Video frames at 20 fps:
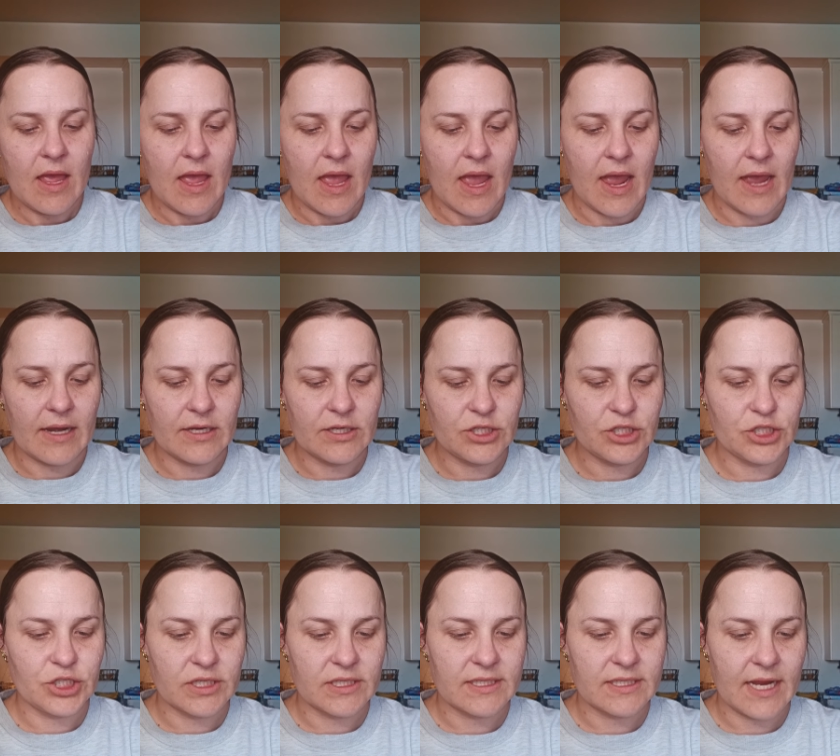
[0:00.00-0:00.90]
And it's
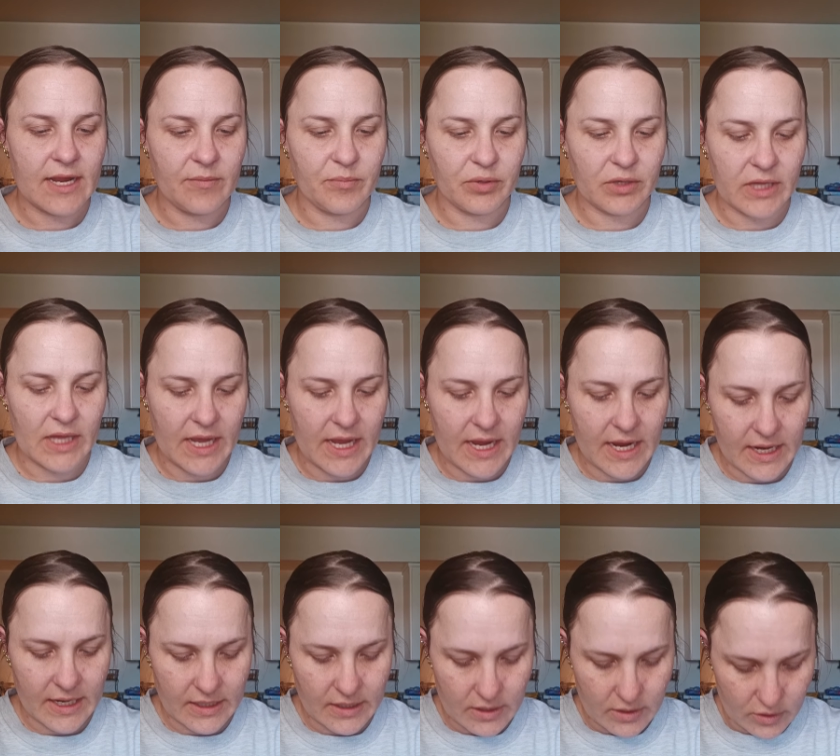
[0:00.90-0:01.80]
just a
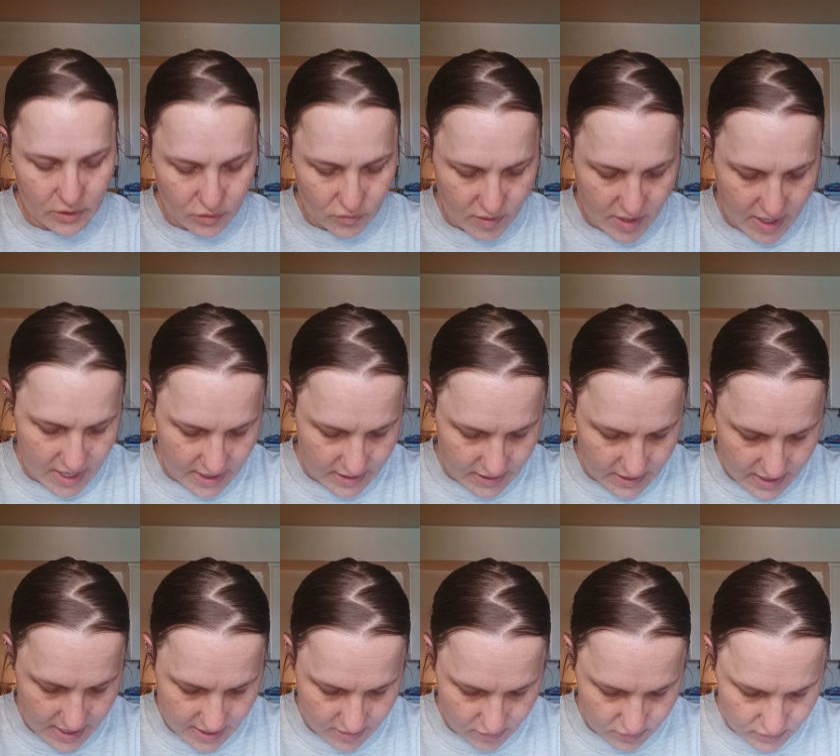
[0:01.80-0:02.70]
plain green
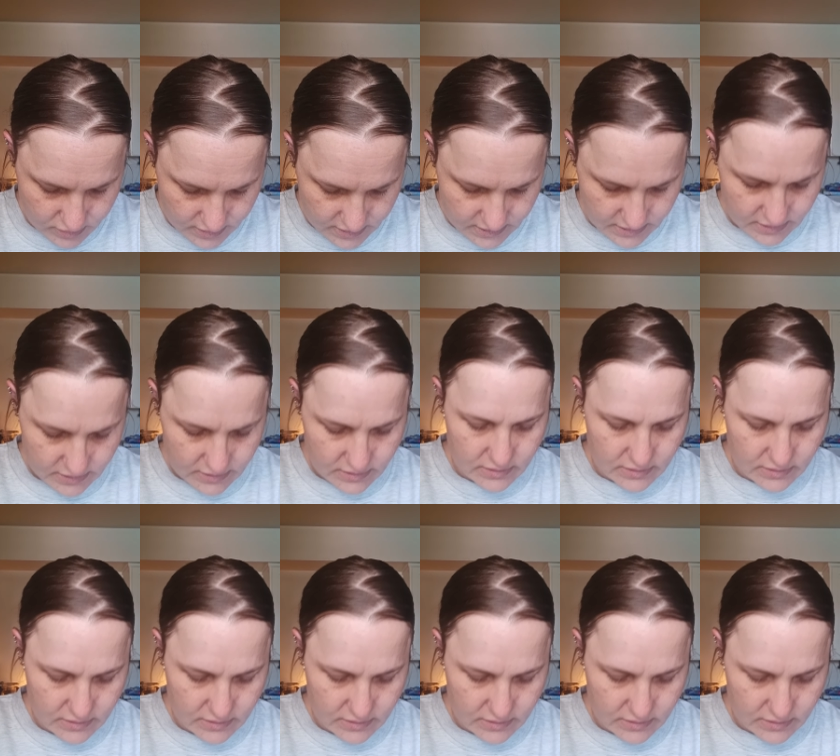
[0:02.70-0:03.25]
nails.